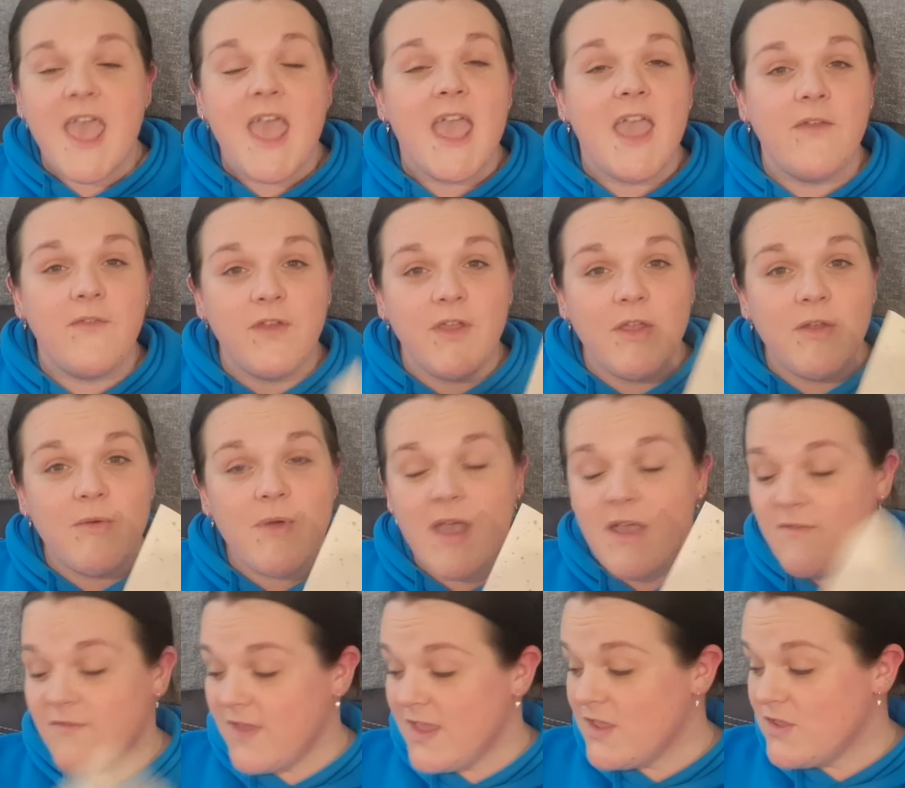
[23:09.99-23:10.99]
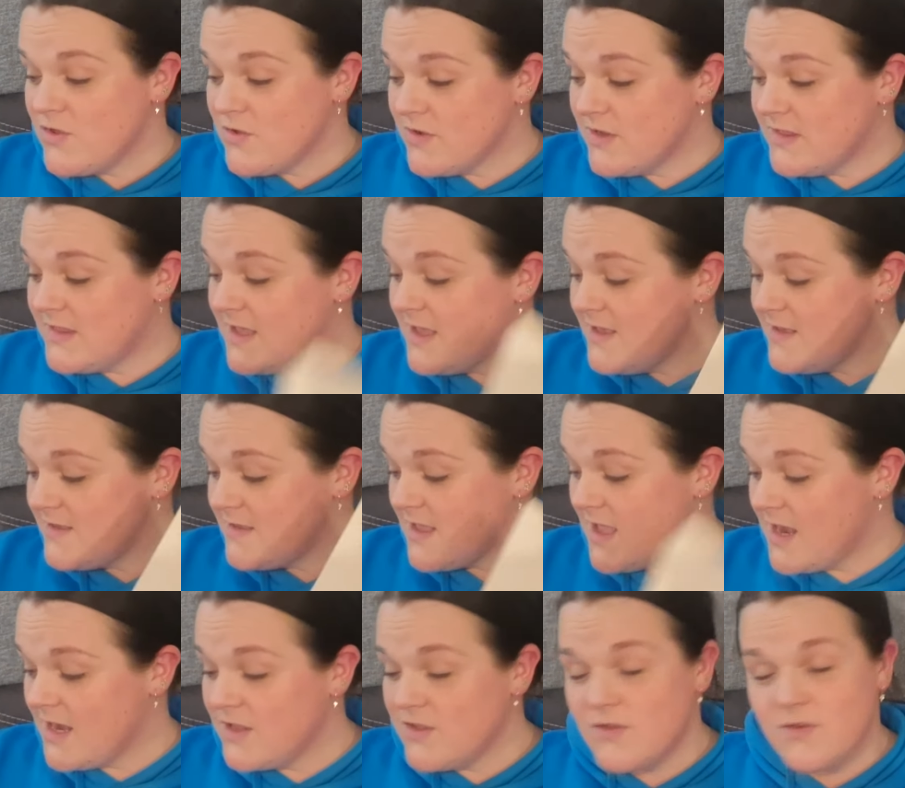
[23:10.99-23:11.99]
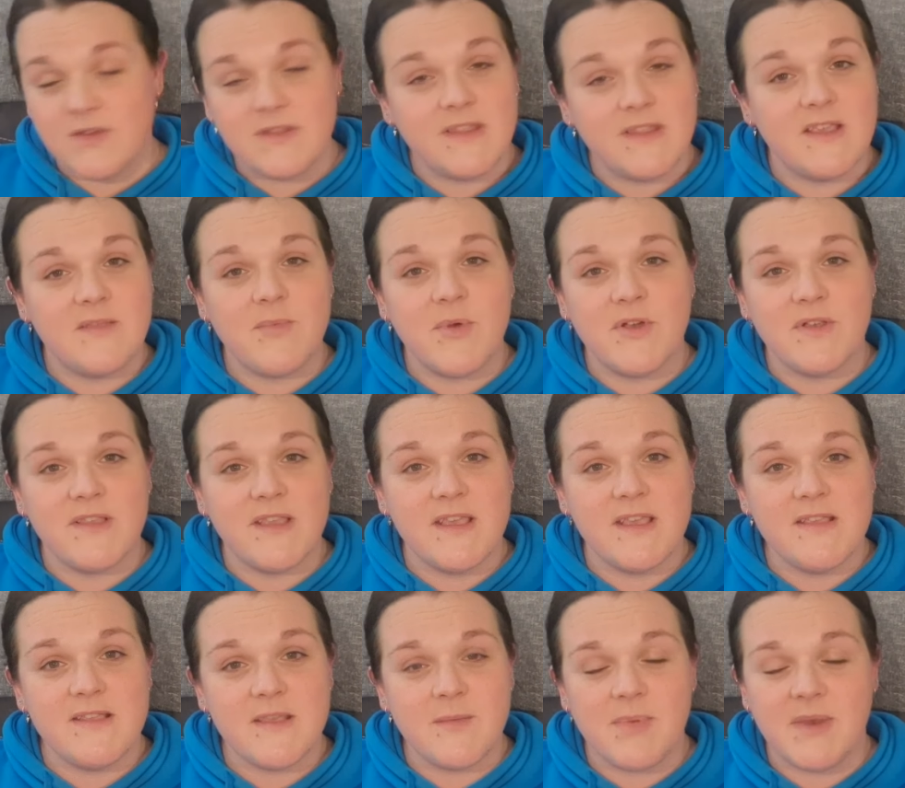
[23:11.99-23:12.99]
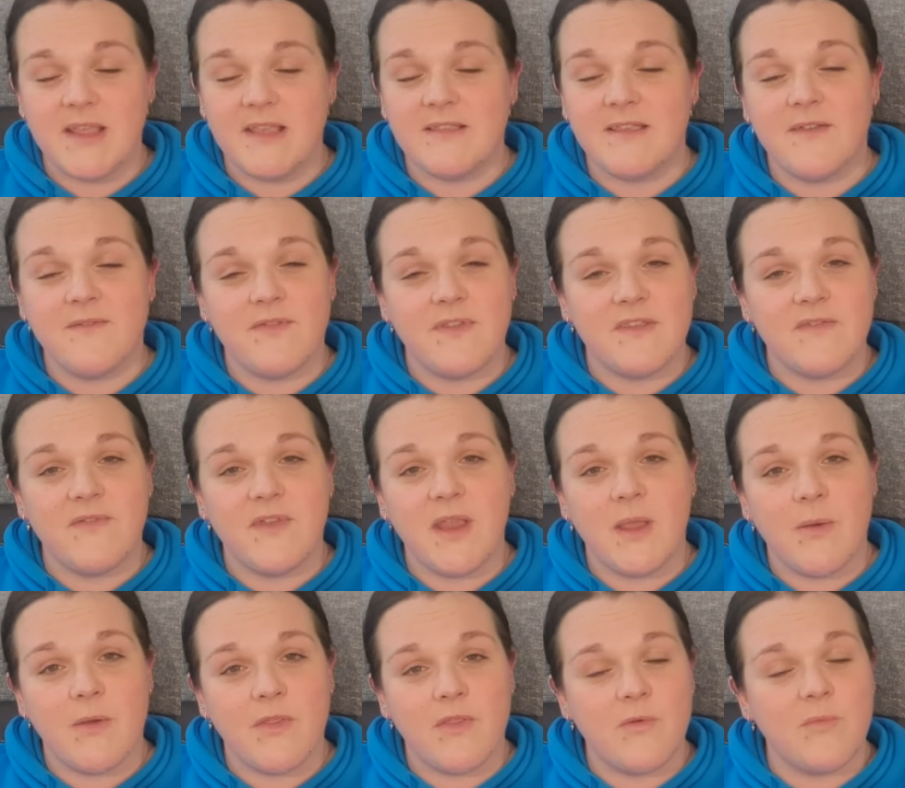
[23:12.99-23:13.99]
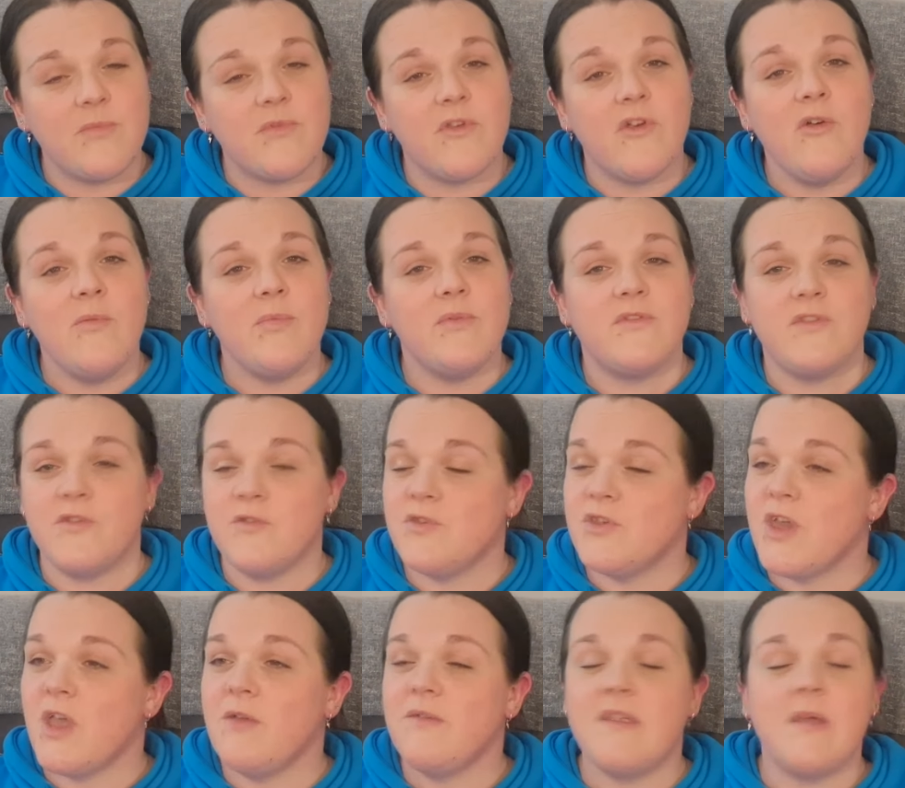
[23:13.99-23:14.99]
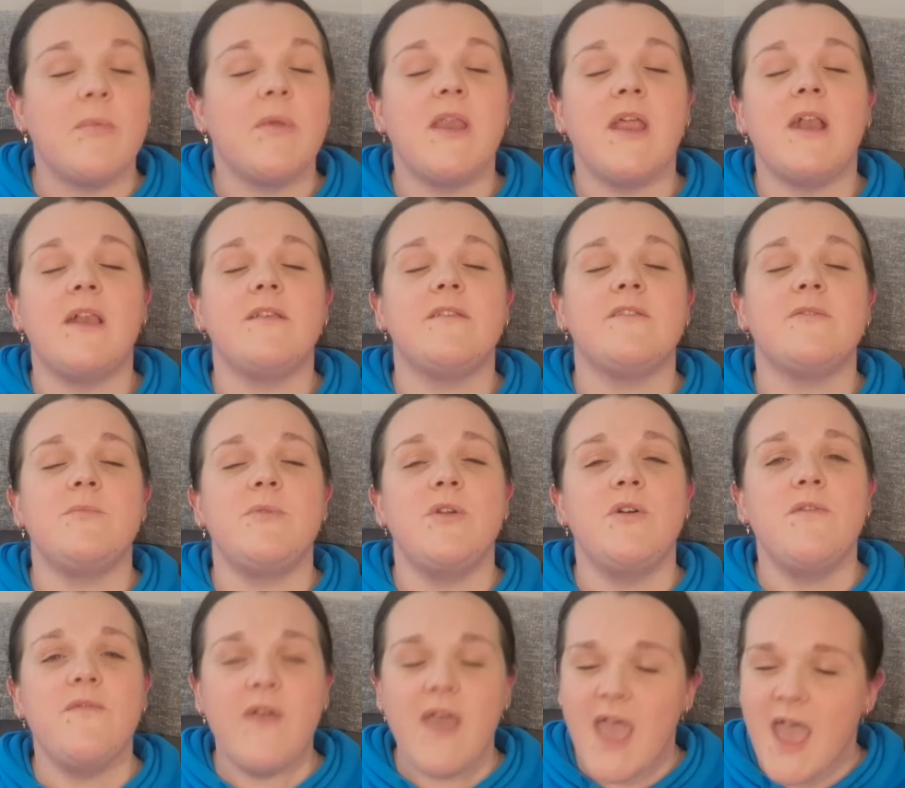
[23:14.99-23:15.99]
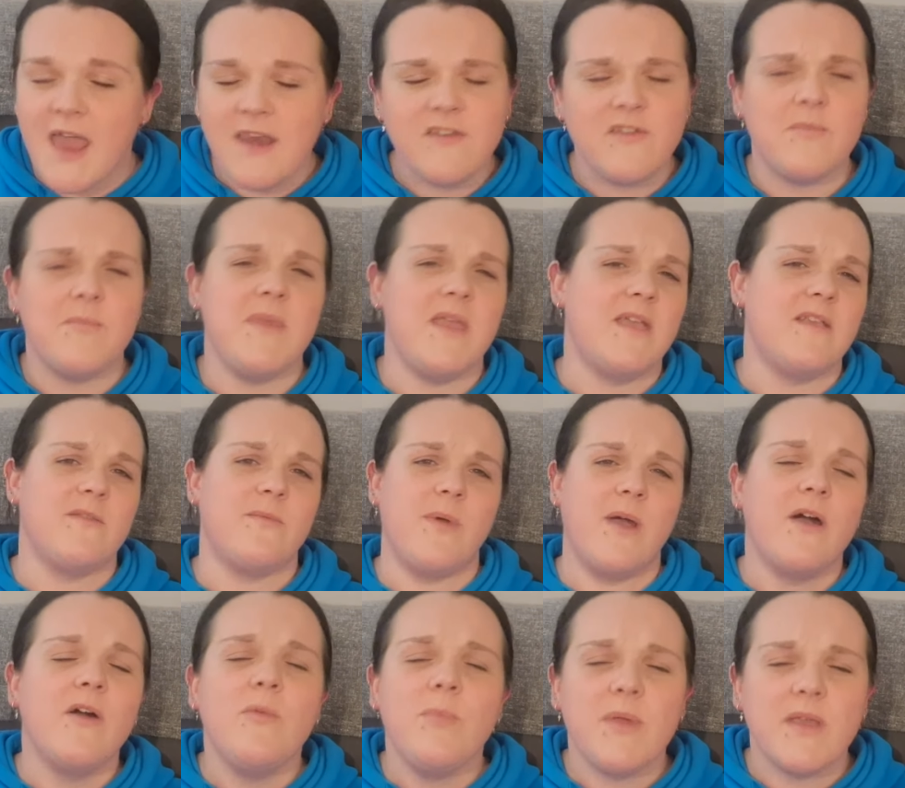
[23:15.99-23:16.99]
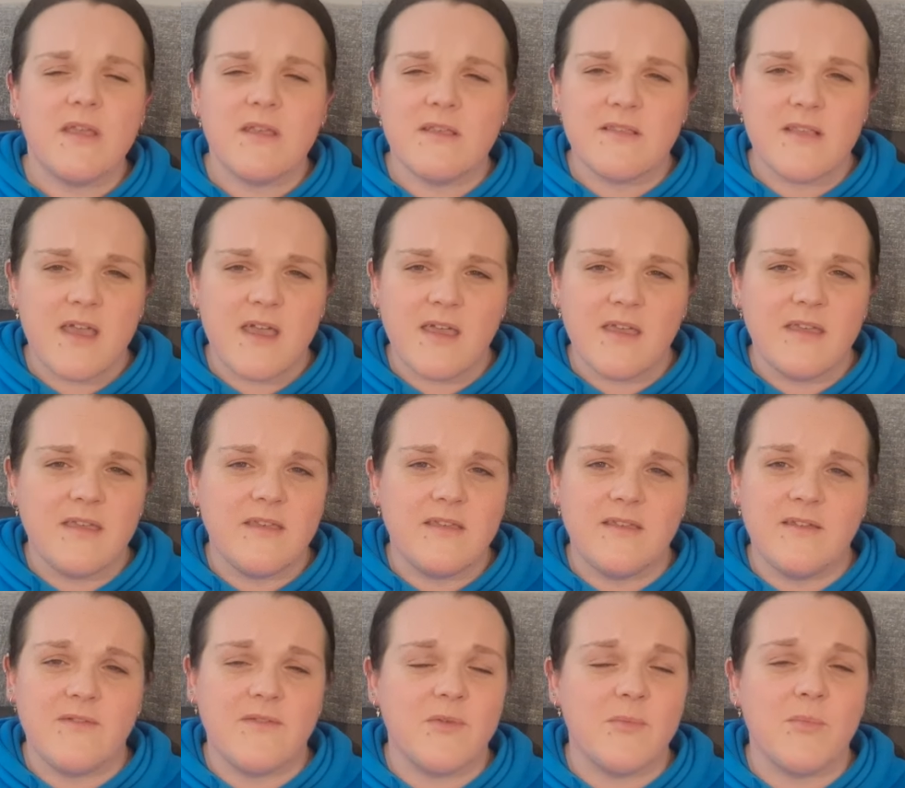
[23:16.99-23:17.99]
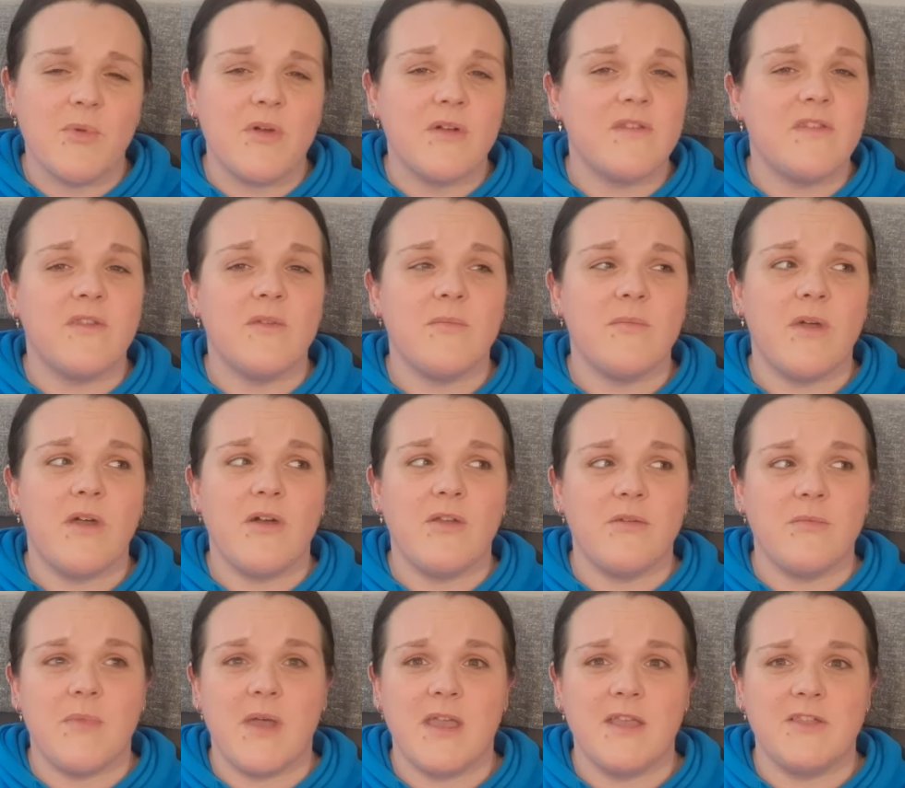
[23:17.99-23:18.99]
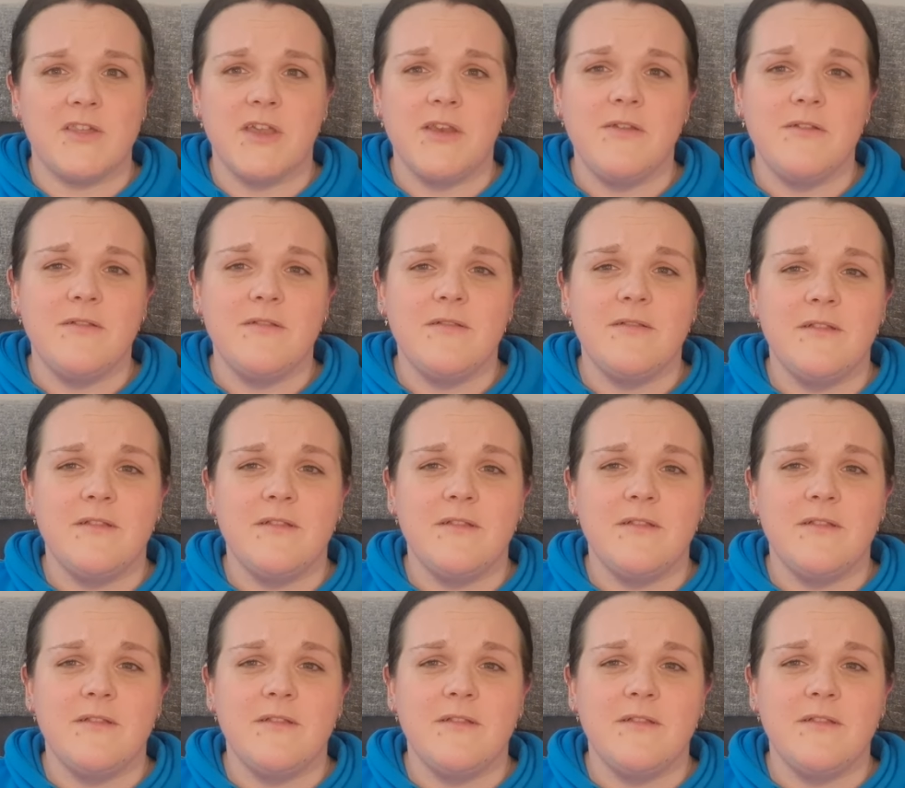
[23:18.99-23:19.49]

If you have enjoyed this and enjoyed these boxes, please give this video a thumbs up to show Deb and Ella some love, and me as well, because I have unboxed them on my channel.